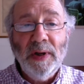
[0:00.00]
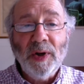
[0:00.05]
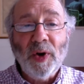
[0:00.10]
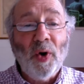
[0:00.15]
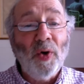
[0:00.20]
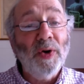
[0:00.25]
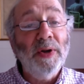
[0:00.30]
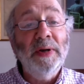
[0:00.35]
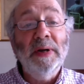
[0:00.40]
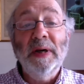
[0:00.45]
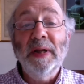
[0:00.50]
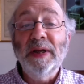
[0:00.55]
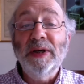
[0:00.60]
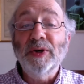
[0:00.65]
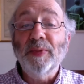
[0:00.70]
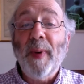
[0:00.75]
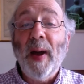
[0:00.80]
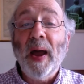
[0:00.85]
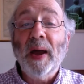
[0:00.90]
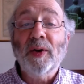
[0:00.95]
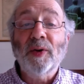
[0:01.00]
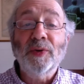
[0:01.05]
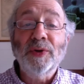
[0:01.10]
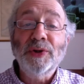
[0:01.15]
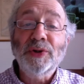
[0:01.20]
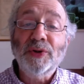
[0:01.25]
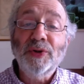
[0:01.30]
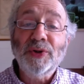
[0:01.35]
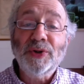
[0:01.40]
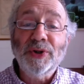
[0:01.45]
Colin leaned back on
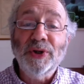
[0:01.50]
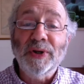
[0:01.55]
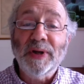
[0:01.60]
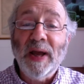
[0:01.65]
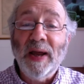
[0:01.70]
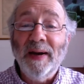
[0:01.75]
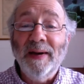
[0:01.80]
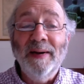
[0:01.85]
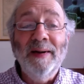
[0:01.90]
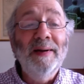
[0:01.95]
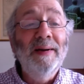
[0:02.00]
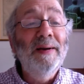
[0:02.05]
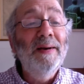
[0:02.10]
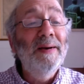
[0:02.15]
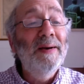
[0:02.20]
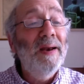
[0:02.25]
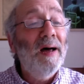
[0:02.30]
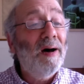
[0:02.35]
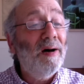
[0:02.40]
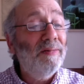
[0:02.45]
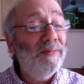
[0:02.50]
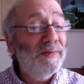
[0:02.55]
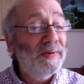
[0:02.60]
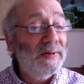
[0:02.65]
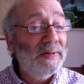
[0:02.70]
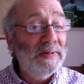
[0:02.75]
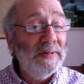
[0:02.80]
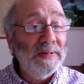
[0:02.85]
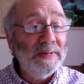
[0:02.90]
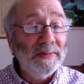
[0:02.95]
his cushion again,
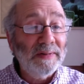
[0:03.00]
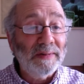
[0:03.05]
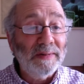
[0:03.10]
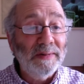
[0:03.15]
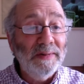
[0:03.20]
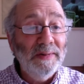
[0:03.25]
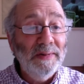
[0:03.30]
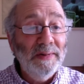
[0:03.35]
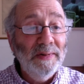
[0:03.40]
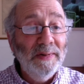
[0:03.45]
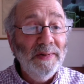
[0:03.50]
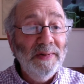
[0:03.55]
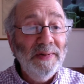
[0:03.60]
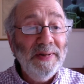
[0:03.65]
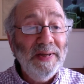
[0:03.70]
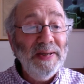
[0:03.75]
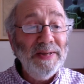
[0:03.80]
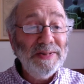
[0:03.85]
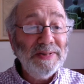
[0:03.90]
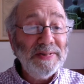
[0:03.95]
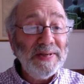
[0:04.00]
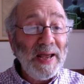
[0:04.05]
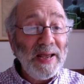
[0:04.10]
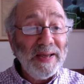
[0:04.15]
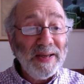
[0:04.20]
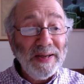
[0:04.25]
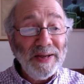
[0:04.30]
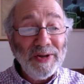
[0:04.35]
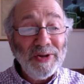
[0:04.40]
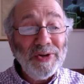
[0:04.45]
laughing a little. "He's
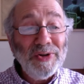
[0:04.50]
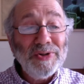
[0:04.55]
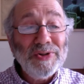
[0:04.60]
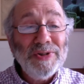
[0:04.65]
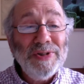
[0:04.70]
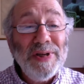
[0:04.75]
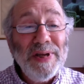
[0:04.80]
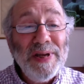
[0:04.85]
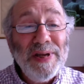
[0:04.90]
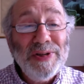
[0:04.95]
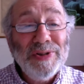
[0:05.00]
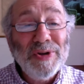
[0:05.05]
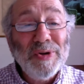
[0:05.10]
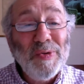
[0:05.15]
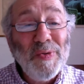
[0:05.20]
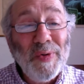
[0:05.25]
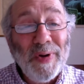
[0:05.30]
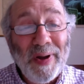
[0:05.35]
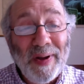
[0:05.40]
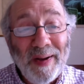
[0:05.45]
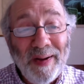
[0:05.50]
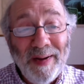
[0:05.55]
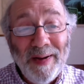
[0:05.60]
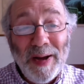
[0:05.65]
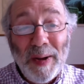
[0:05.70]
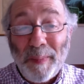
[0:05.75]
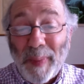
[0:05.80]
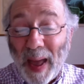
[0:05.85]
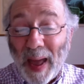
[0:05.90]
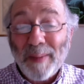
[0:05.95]
taking her tea to her.
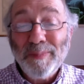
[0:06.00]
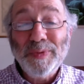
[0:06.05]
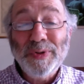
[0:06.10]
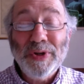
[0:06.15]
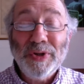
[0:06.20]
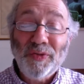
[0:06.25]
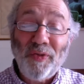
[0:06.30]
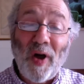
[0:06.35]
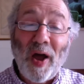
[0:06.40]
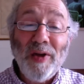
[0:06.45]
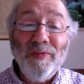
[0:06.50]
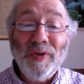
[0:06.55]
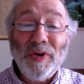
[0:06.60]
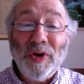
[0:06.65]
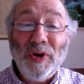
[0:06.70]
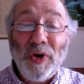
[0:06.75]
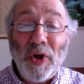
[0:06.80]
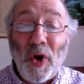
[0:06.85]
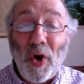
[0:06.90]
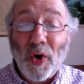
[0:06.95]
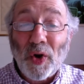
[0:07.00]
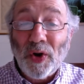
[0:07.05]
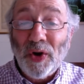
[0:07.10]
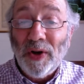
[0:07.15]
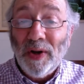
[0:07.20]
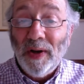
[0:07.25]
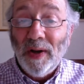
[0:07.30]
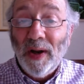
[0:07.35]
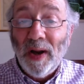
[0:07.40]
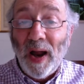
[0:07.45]
Perhaps it's 5 o'clock.
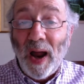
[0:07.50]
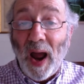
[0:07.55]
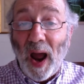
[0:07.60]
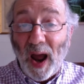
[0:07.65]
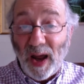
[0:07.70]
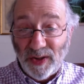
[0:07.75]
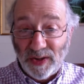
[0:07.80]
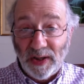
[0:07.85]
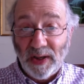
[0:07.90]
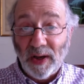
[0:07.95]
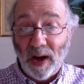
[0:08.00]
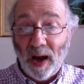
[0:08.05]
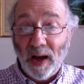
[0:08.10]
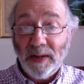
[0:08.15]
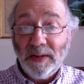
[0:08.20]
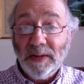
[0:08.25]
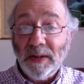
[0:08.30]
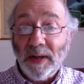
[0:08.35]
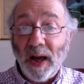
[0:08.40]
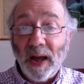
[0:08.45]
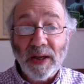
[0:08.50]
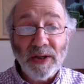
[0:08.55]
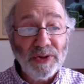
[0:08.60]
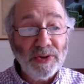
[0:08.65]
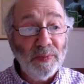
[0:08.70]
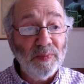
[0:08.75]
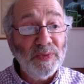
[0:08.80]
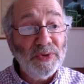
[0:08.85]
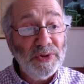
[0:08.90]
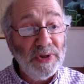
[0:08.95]
I think I'd like
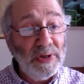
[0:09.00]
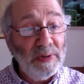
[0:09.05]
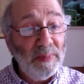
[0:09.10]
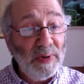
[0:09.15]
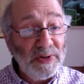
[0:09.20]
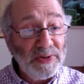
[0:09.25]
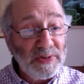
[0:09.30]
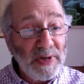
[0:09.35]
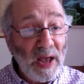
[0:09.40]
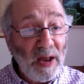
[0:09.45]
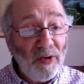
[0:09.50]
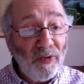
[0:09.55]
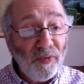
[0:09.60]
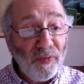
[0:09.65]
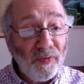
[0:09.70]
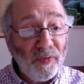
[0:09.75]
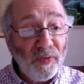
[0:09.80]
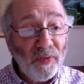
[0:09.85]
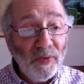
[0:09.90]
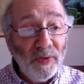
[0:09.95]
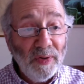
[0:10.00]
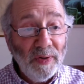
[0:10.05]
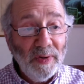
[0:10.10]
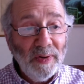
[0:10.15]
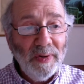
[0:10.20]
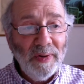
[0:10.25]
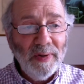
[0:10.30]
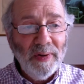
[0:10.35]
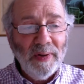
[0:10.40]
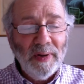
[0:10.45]
some tea myself."
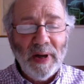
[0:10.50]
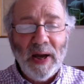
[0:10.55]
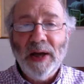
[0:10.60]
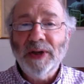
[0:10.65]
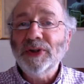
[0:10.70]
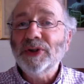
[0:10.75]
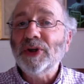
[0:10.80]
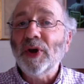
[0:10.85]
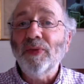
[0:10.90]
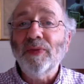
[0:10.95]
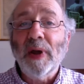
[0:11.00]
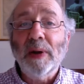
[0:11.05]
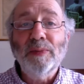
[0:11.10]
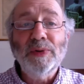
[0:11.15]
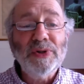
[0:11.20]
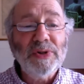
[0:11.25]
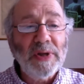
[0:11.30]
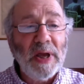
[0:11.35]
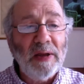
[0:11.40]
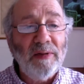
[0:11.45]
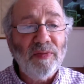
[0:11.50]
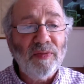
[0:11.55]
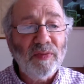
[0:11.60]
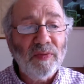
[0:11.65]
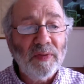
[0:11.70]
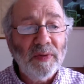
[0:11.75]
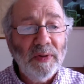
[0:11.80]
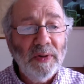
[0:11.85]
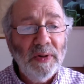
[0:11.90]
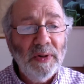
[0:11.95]
And so they were safe.
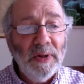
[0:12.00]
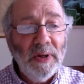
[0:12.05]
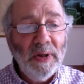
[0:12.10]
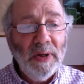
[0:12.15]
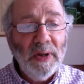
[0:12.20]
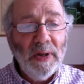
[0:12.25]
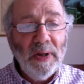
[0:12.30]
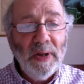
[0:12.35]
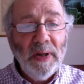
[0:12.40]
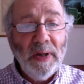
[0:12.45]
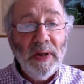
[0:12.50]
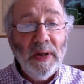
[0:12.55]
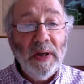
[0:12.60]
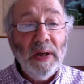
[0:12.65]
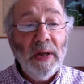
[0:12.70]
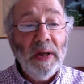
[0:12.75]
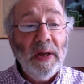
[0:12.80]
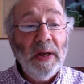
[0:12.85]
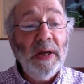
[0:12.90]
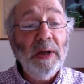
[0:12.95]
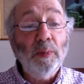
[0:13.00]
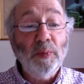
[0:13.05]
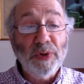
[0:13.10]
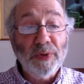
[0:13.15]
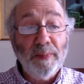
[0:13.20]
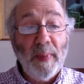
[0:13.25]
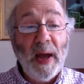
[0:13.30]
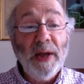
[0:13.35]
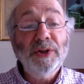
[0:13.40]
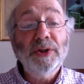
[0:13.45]
"It was
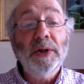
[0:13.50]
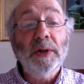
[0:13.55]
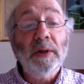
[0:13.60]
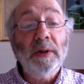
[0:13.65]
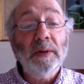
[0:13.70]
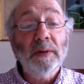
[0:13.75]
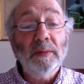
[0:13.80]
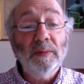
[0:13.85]
magic